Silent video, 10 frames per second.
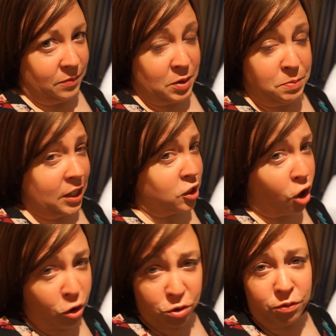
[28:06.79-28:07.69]
make
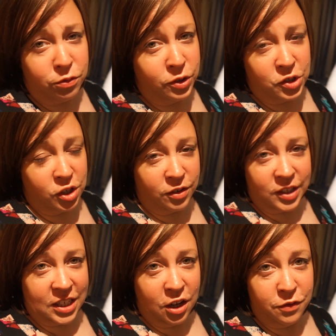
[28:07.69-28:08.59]
total fools of
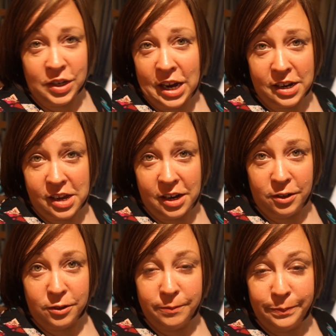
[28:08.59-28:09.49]
ourselves and not
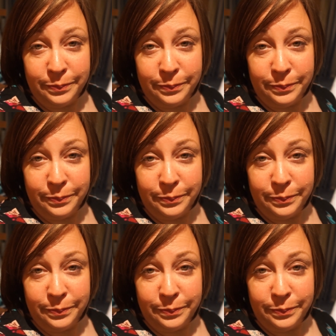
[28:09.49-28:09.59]
care.